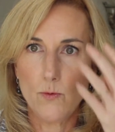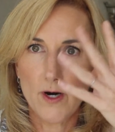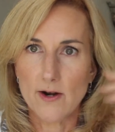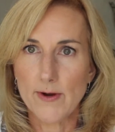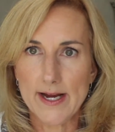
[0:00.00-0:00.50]

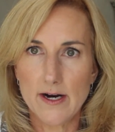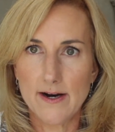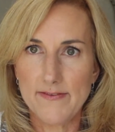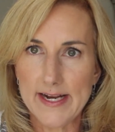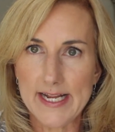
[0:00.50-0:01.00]
watering
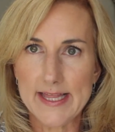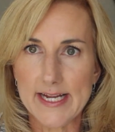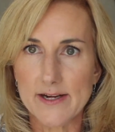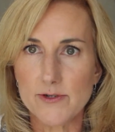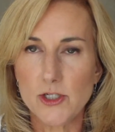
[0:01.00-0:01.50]
off
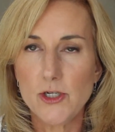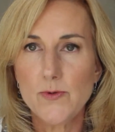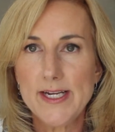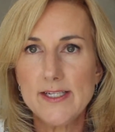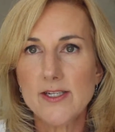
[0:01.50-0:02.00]
anything I was
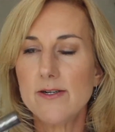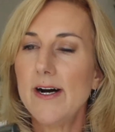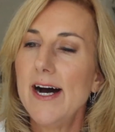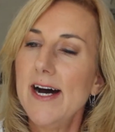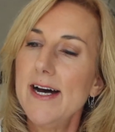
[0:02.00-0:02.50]
doing. So
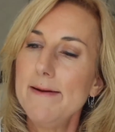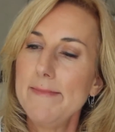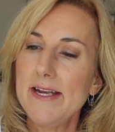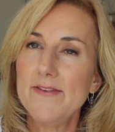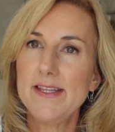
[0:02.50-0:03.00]
I'm
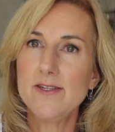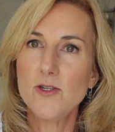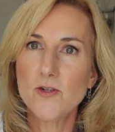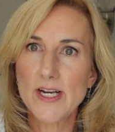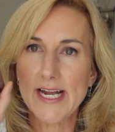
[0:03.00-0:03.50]
giving this a try.